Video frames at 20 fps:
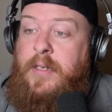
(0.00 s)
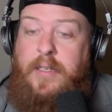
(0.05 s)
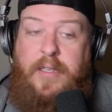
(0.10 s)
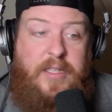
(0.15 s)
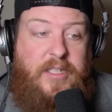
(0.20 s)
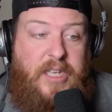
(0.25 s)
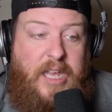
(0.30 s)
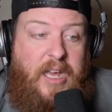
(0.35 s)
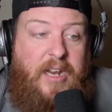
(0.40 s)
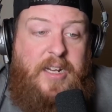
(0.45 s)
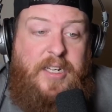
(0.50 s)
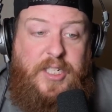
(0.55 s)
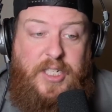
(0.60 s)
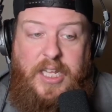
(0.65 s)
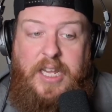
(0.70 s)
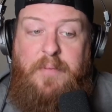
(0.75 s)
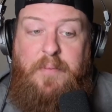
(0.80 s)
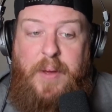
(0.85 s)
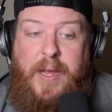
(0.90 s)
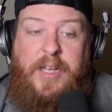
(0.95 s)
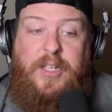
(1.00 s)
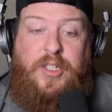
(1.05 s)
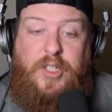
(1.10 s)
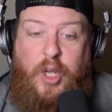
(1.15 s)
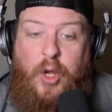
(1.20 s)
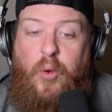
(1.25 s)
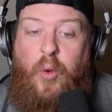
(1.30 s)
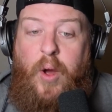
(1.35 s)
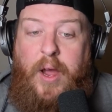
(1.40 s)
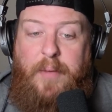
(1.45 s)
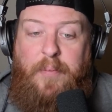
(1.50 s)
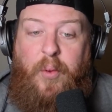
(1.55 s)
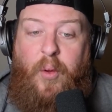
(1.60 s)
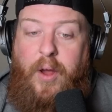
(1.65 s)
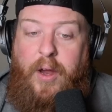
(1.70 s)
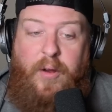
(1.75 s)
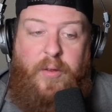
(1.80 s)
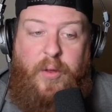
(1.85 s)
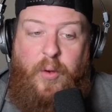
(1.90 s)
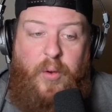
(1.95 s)
Kid is the best two-way
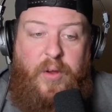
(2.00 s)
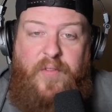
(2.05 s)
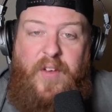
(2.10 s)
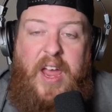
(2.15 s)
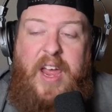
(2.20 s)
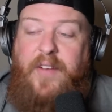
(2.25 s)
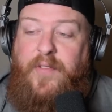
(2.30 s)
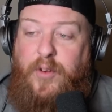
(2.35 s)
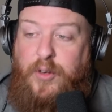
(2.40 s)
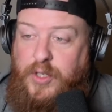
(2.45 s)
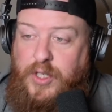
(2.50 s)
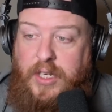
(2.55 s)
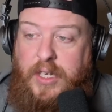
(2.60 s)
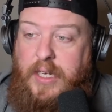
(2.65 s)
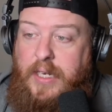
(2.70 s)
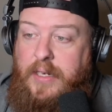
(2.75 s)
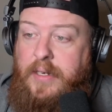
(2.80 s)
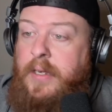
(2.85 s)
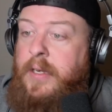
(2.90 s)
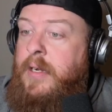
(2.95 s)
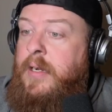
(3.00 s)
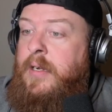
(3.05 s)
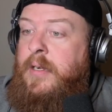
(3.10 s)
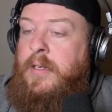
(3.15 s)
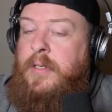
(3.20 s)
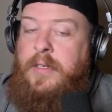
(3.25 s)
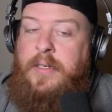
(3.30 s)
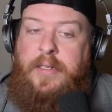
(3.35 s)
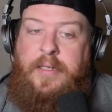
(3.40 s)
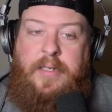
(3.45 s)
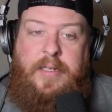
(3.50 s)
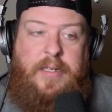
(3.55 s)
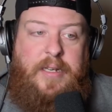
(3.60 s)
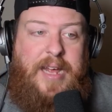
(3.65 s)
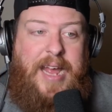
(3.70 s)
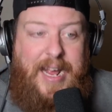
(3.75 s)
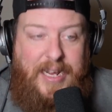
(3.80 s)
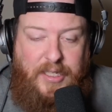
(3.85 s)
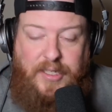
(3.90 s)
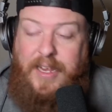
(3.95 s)
player that we've ever seen
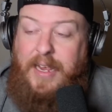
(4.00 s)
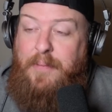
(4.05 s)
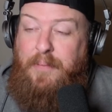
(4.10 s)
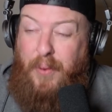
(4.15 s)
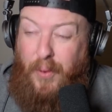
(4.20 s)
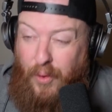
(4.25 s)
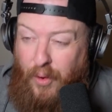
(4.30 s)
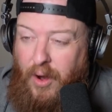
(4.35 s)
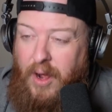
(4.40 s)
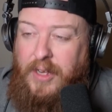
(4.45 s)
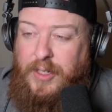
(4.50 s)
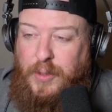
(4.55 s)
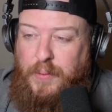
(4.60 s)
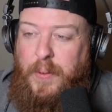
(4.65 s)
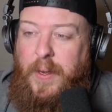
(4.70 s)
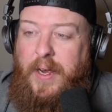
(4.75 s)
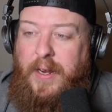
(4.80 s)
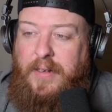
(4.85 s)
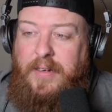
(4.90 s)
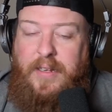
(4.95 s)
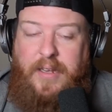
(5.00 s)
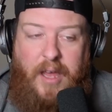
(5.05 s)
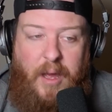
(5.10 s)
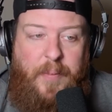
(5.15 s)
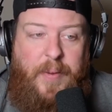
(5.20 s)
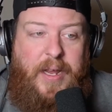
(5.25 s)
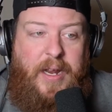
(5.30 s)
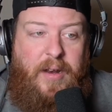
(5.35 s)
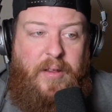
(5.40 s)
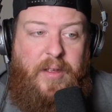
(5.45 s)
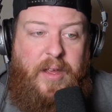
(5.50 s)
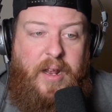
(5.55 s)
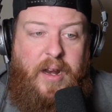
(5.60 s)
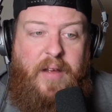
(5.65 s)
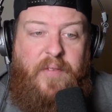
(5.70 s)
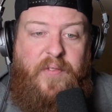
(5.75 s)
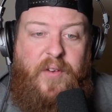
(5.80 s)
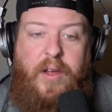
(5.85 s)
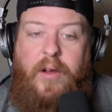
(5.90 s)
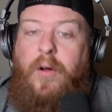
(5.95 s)
as a prospect coming into the
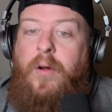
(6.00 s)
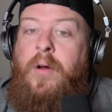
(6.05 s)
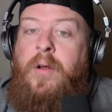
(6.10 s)
NFL.